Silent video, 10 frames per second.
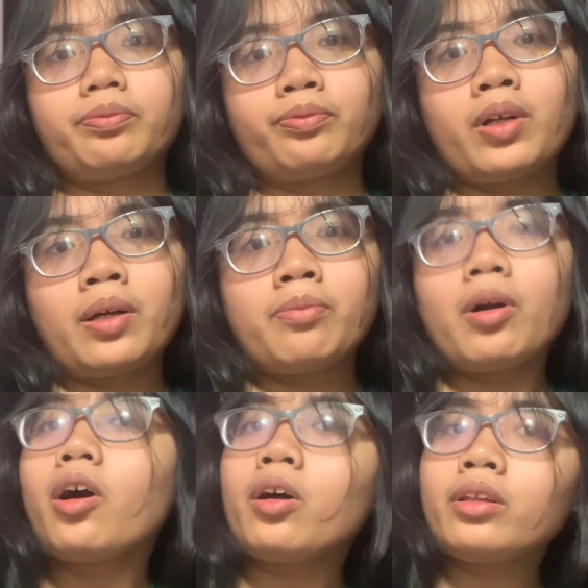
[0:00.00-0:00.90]
from
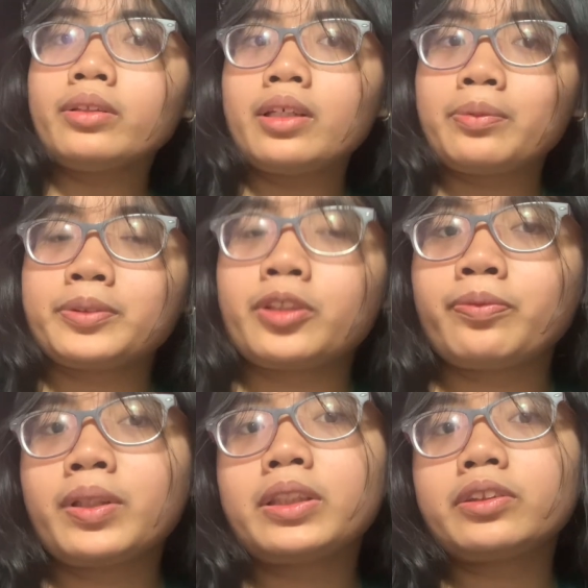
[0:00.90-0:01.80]
all the
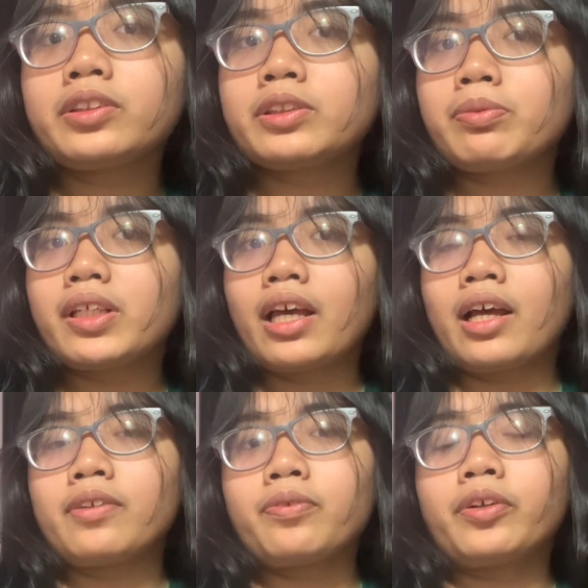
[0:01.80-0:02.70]
observations we
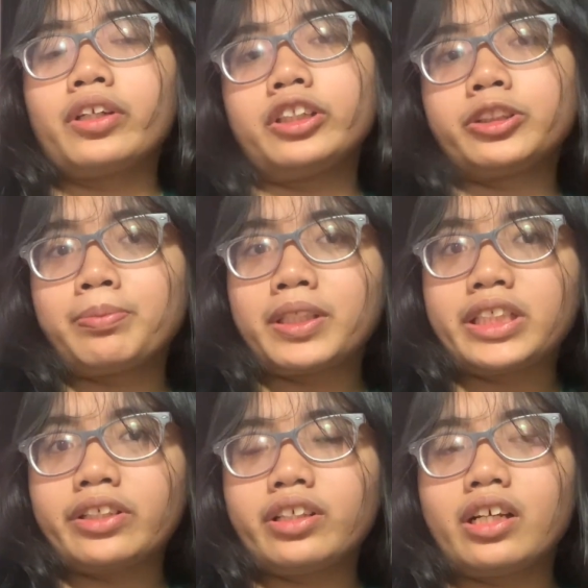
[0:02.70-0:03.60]
had for each
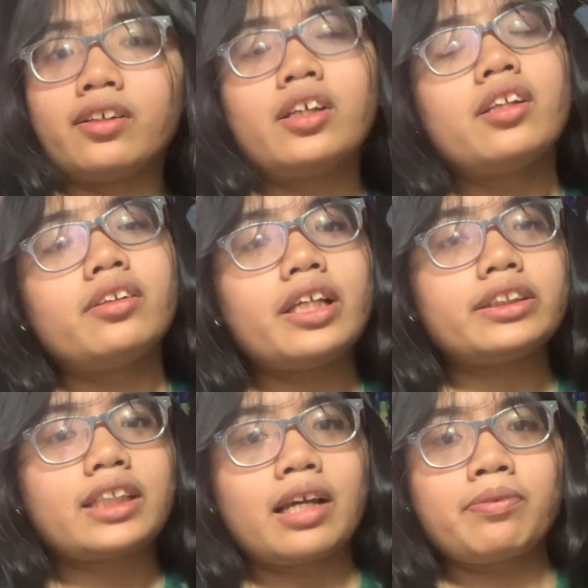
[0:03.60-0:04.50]
material,
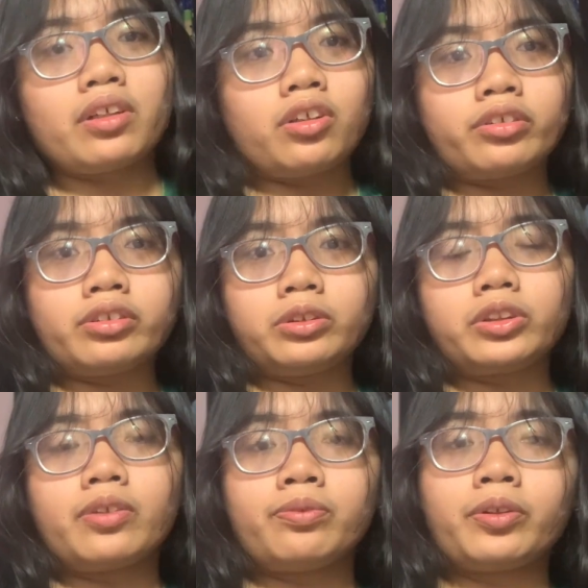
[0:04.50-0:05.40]
let's have a
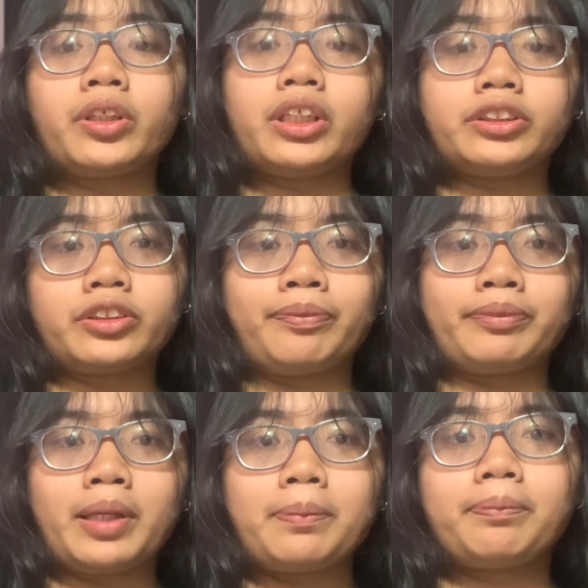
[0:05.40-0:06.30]
conclusion for each of
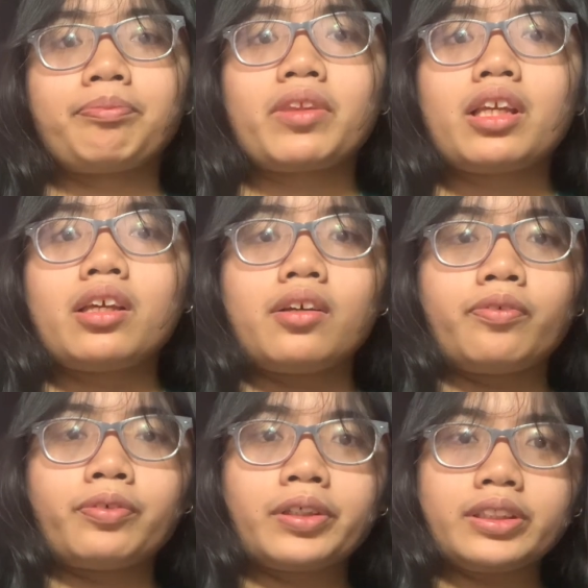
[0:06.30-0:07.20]
them.
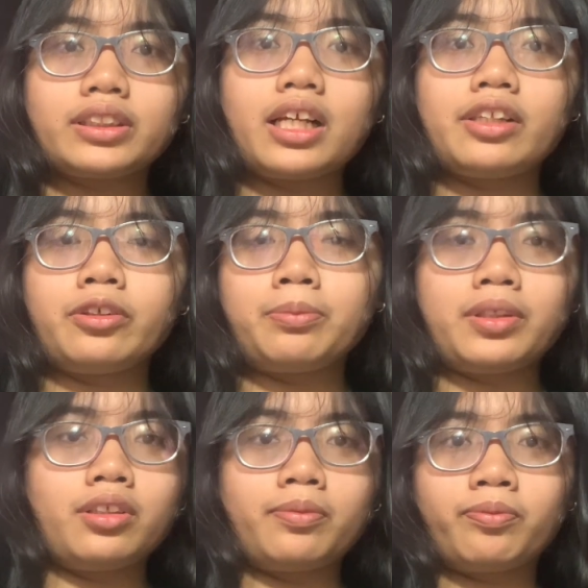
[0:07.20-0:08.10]
First,
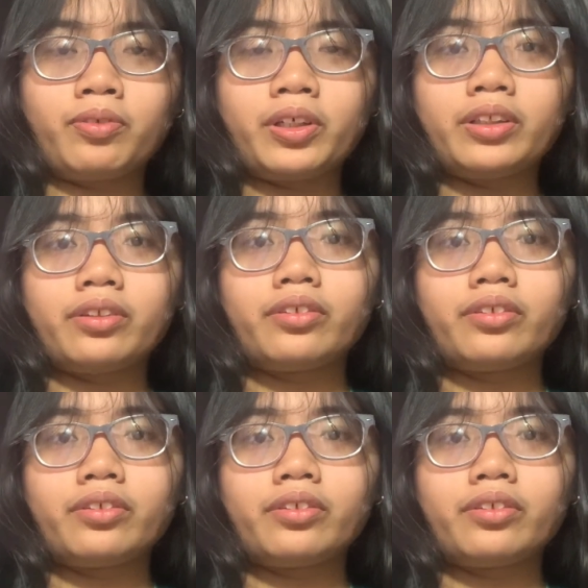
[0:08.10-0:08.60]
aluminum foil.